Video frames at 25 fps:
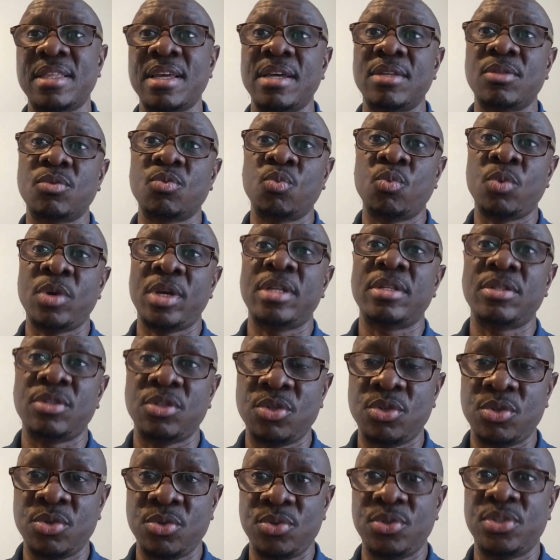that when
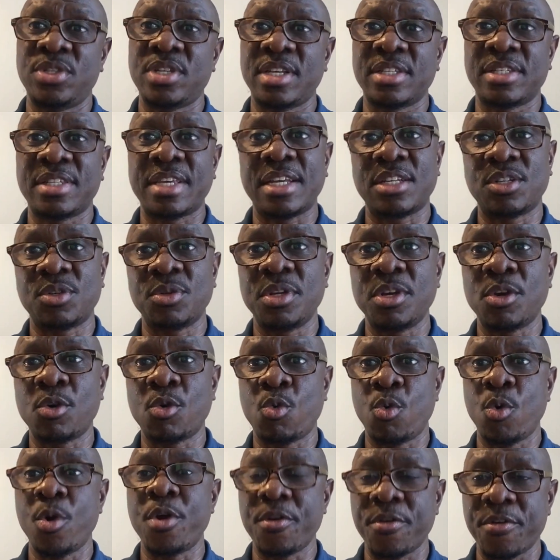users actually
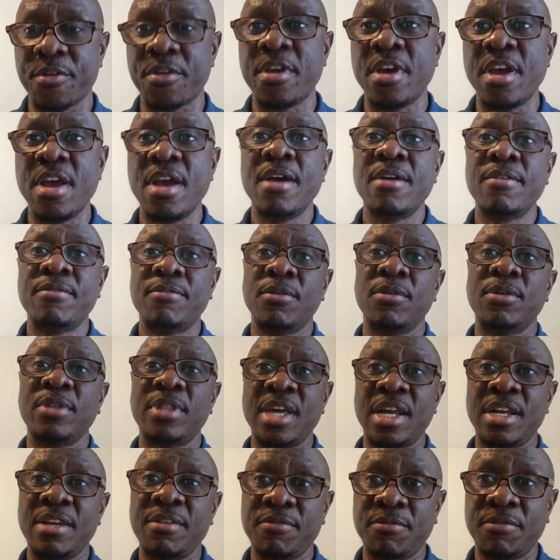query for
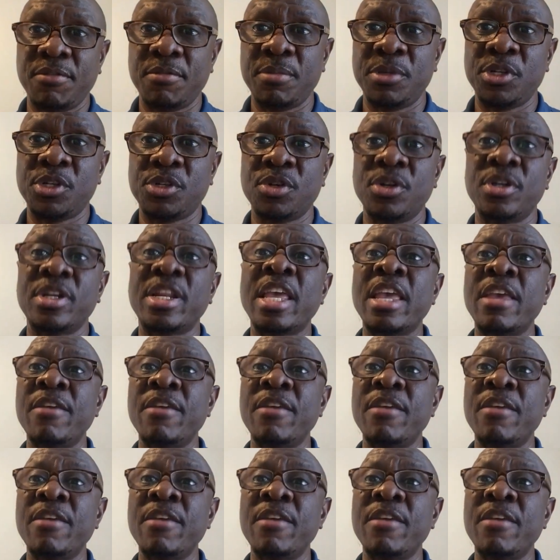that information,